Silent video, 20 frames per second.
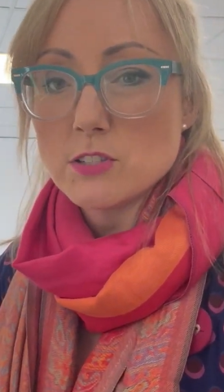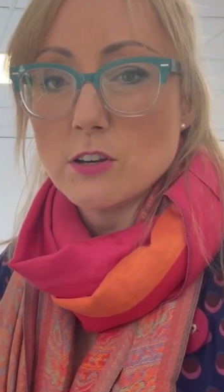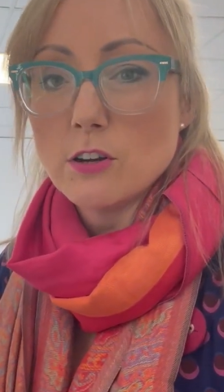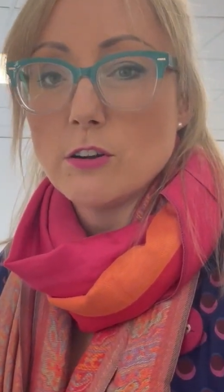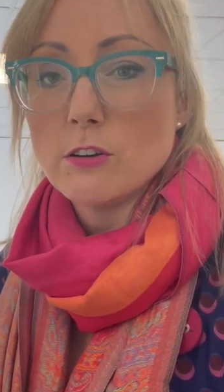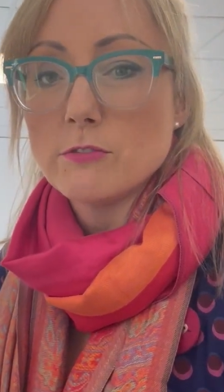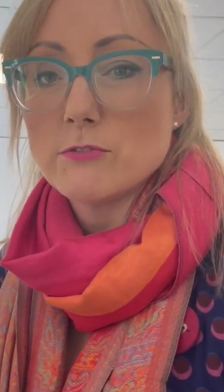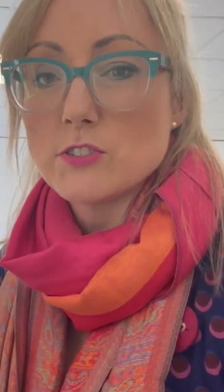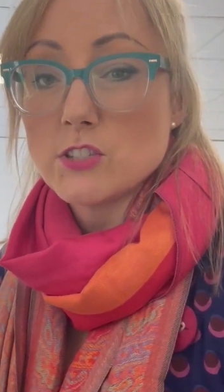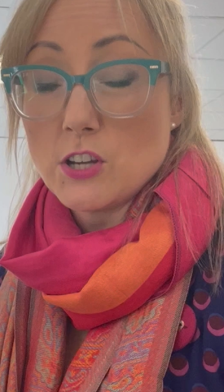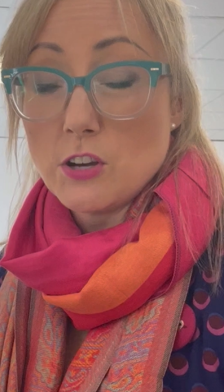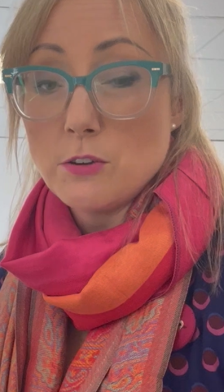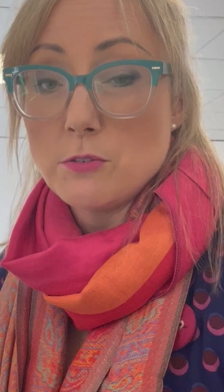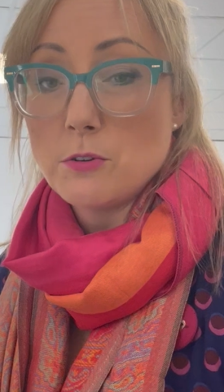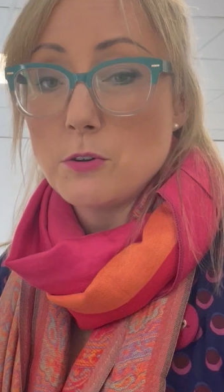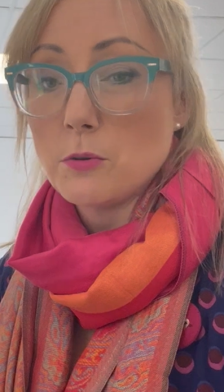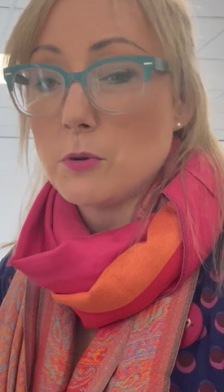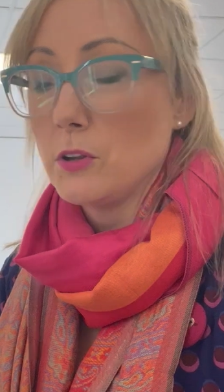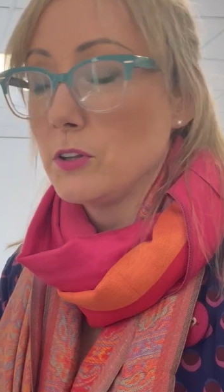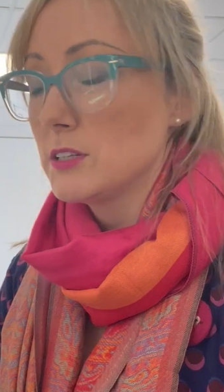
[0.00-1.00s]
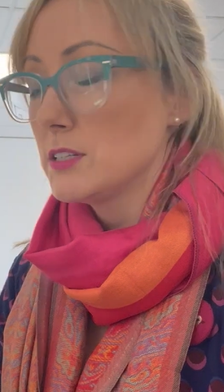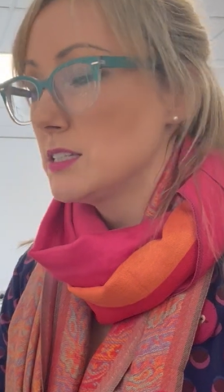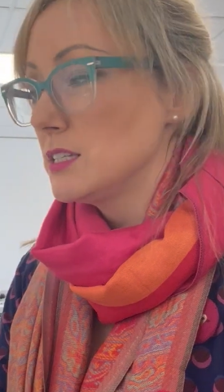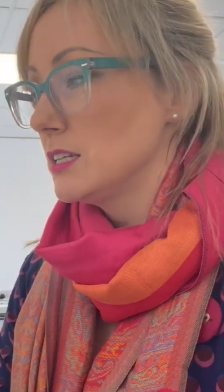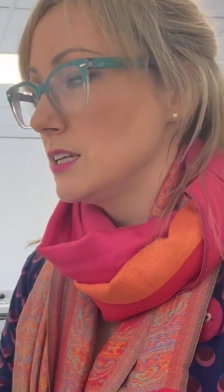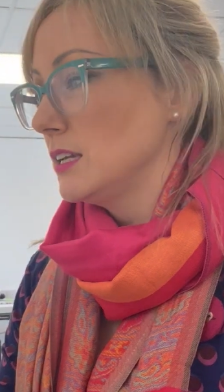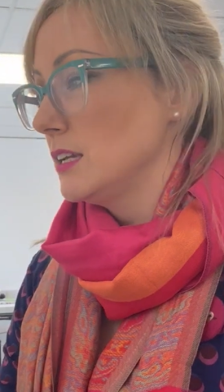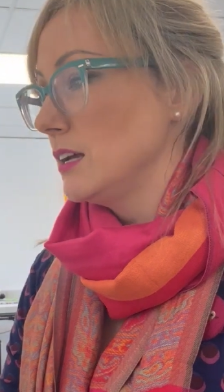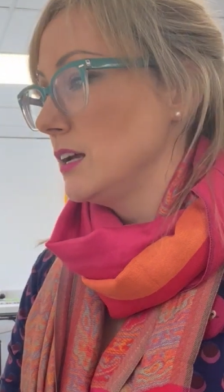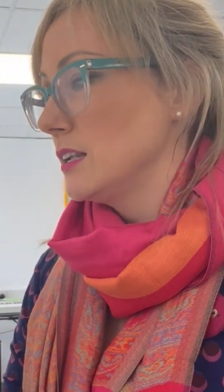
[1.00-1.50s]
of tone
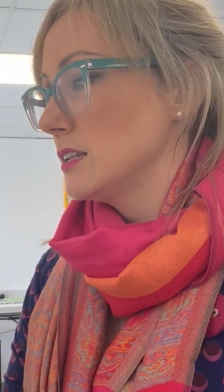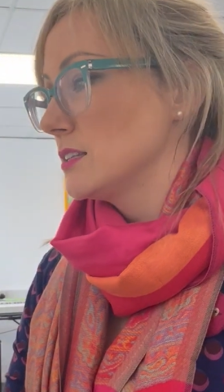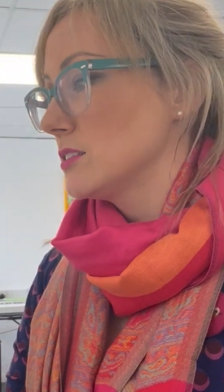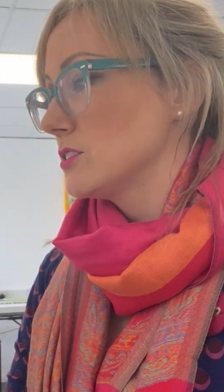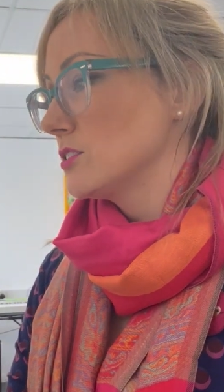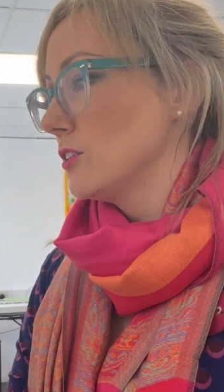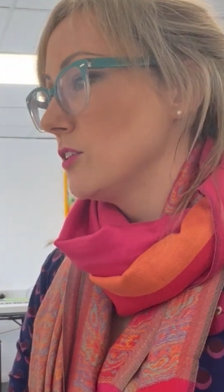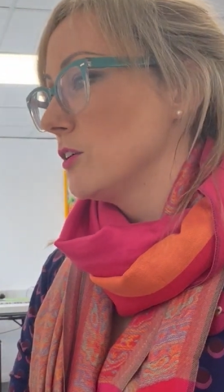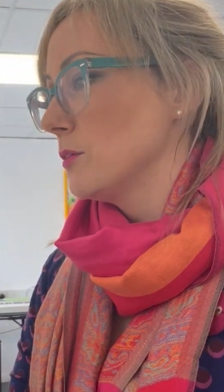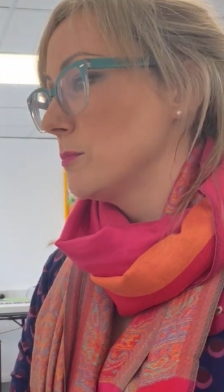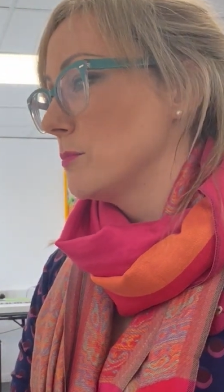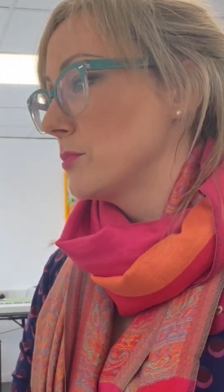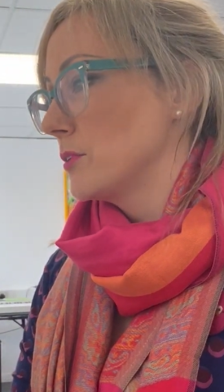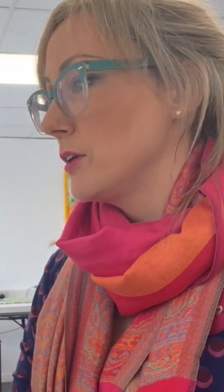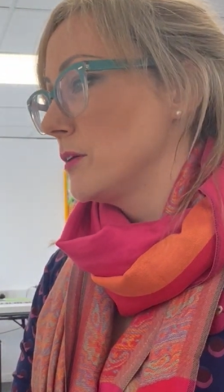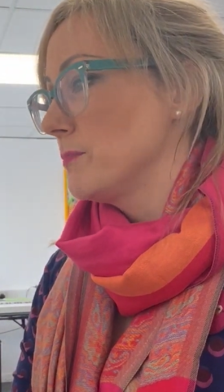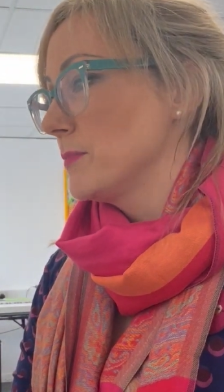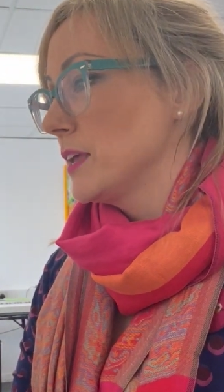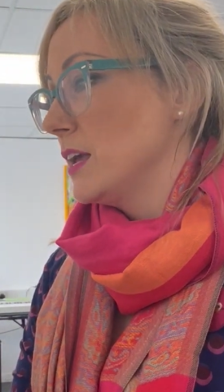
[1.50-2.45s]
quality and timbre,